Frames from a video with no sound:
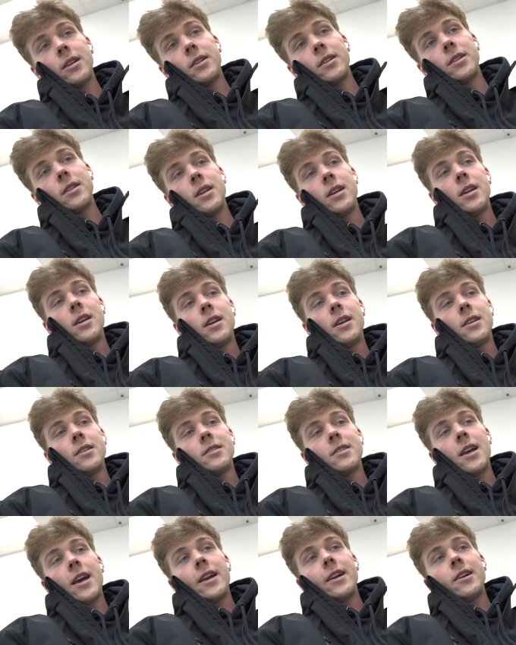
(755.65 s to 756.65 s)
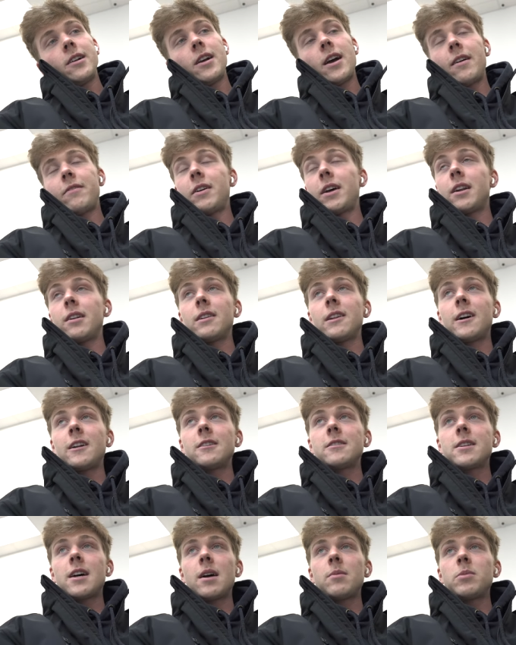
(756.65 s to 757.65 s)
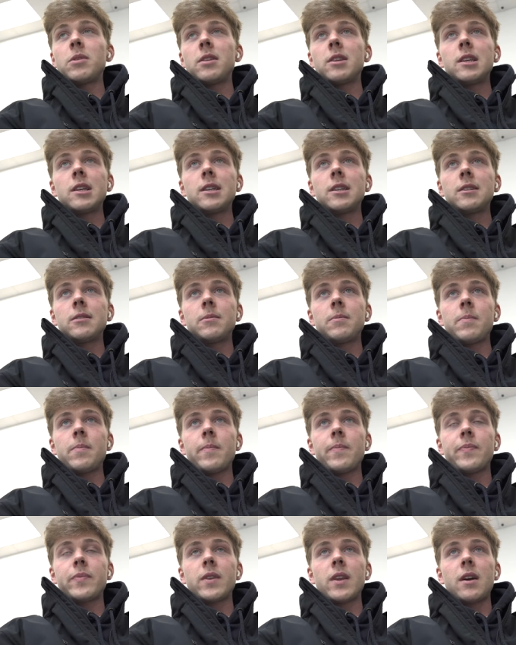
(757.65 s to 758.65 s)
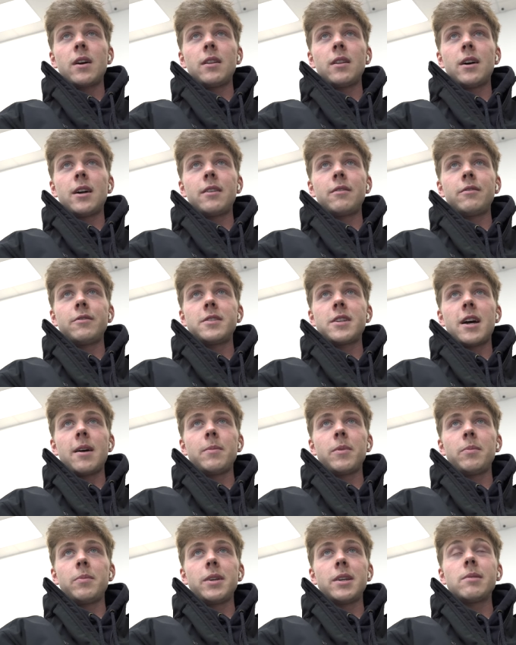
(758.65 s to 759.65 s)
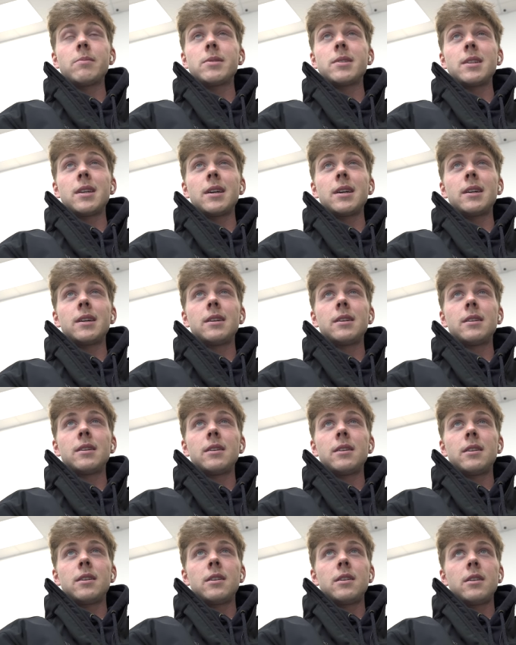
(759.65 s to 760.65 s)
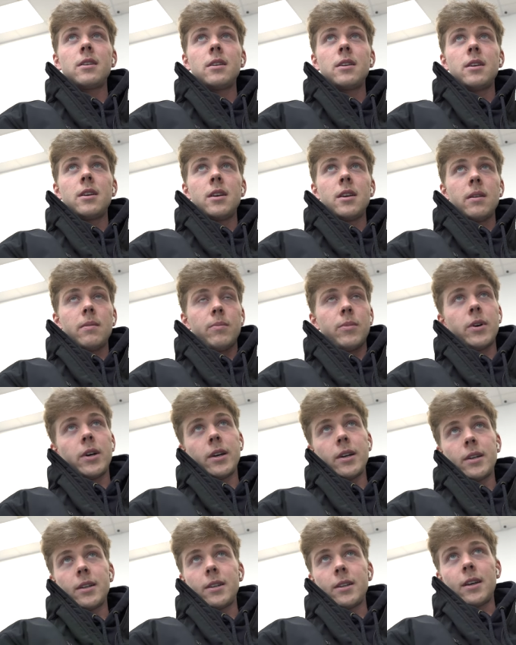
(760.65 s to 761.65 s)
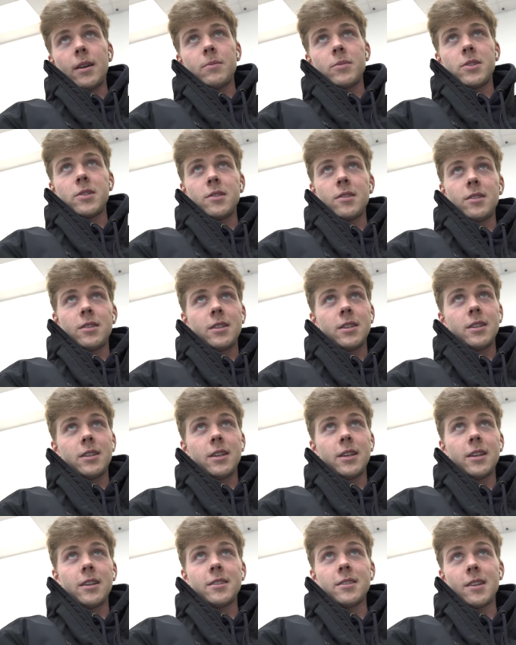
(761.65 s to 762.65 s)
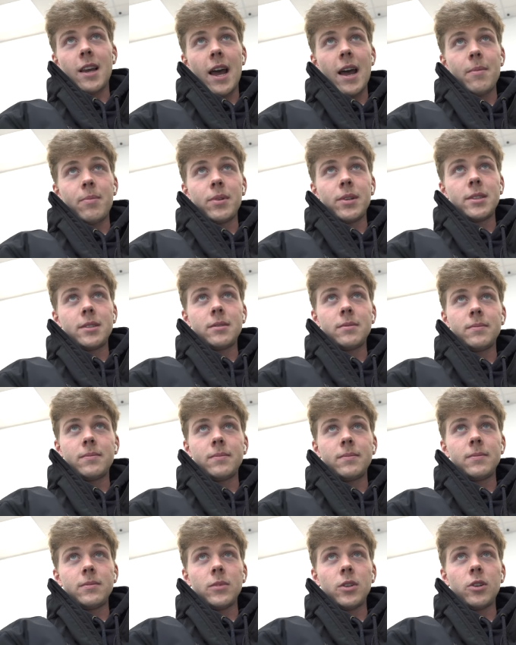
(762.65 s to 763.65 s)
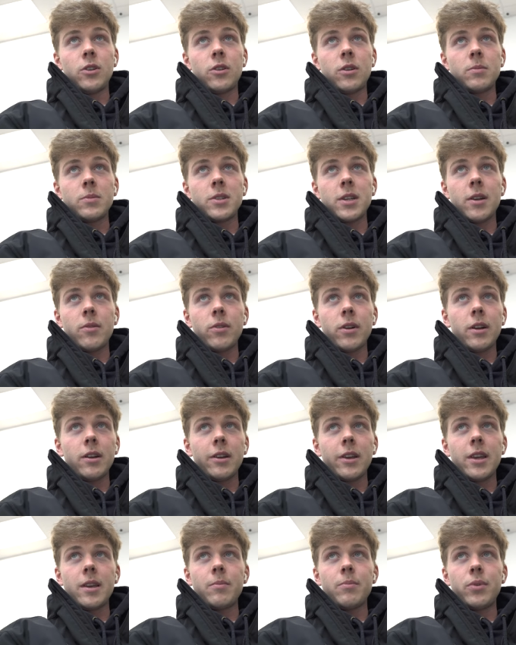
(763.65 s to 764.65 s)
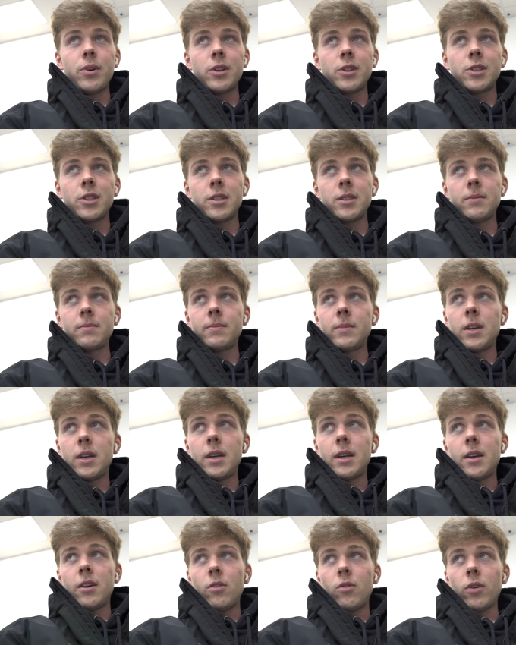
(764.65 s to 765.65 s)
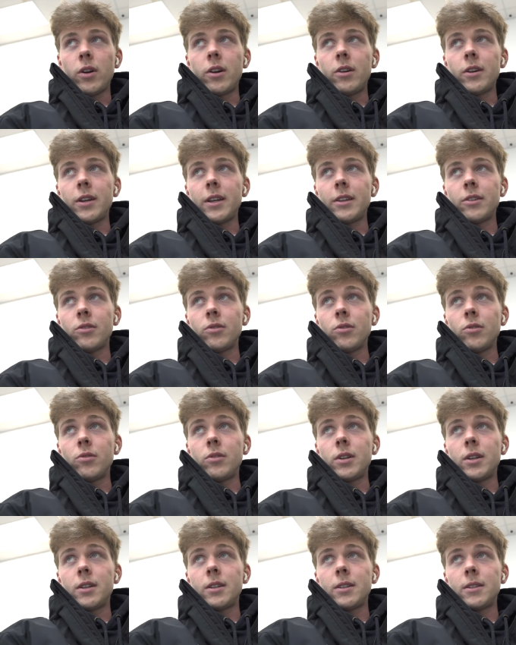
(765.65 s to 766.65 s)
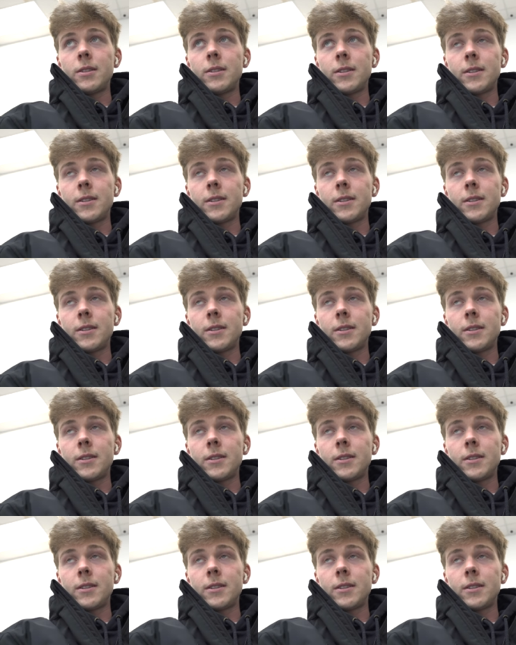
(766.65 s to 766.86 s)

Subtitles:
I done sat here, I've had a lot of time to think, a lot of time to be upset, but it's happened. You know what I'm saying? We're gonna keep pushing. We're gonna get through it.